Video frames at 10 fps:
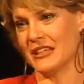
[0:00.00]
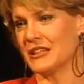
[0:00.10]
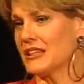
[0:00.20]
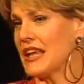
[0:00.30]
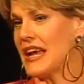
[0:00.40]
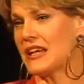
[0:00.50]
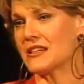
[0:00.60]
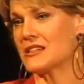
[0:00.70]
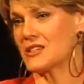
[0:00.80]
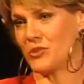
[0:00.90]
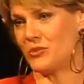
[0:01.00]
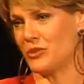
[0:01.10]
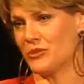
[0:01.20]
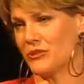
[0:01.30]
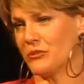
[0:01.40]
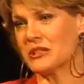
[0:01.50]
and the land is so beautiful.